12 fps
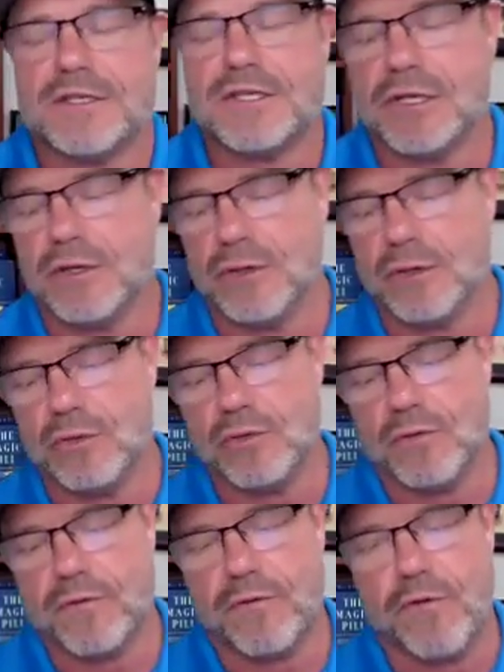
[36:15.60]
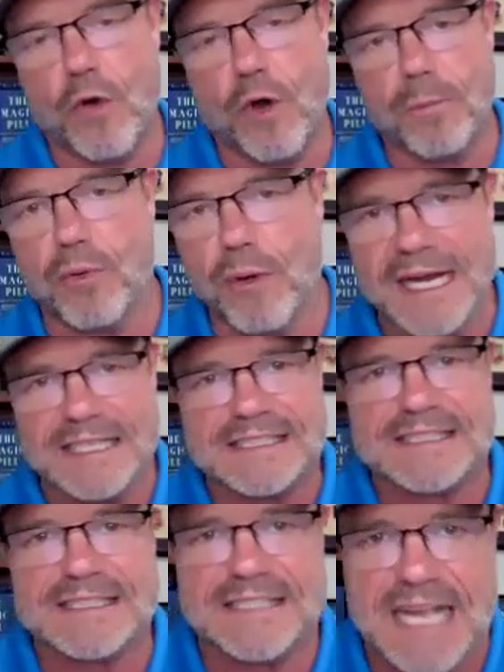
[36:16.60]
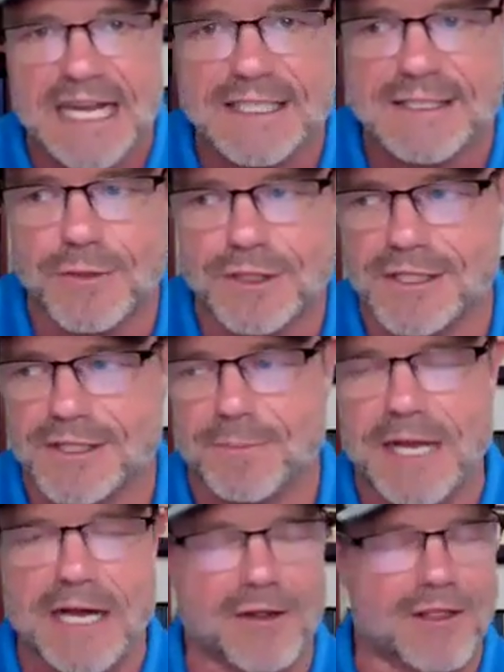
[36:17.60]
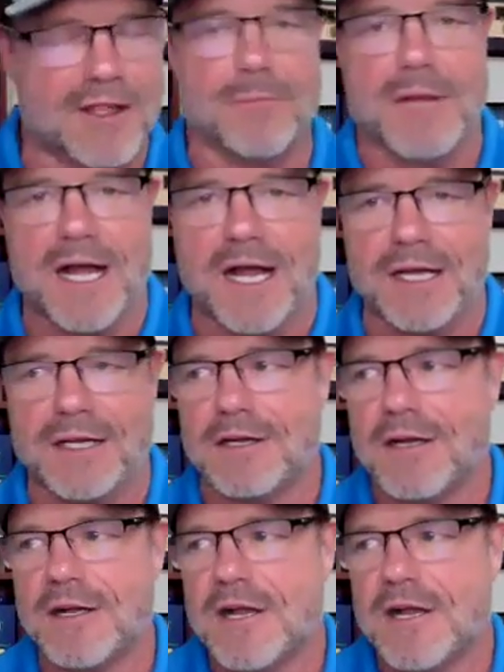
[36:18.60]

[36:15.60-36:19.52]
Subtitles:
to 4.6, which is better than mine,